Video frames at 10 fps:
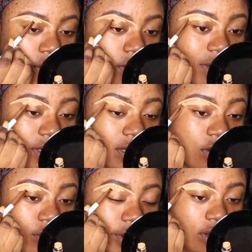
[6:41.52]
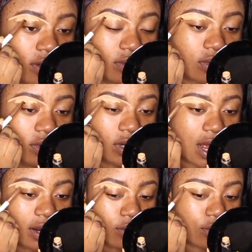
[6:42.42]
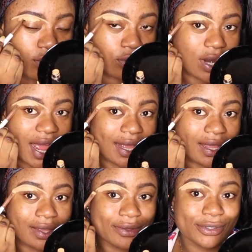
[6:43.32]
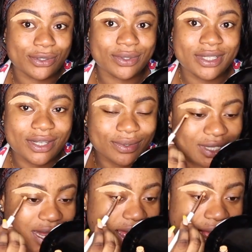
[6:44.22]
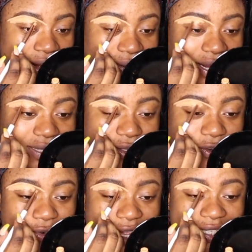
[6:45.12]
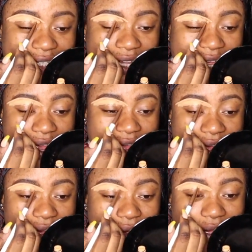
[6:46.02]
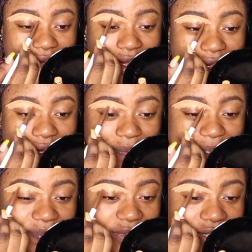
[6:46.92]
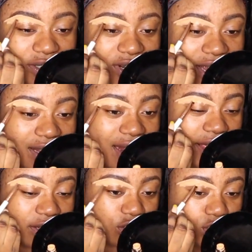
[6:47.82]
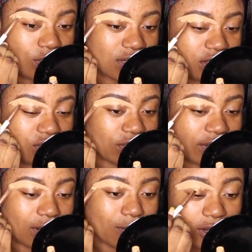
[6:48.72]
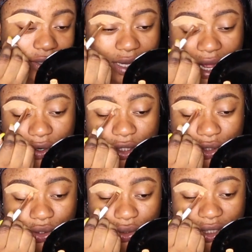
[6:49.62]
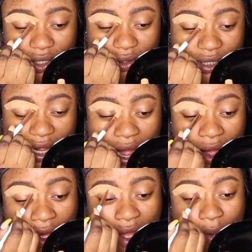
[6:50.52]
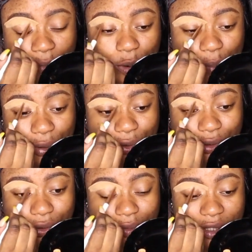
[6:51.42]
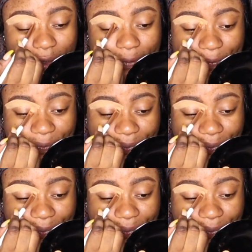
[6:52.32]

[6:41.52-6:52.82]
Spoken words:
We're still going on and on, like, you should kneel down, all that stuff. We're still dragging that issue. We're still talking about how he should kneel down, propose to me.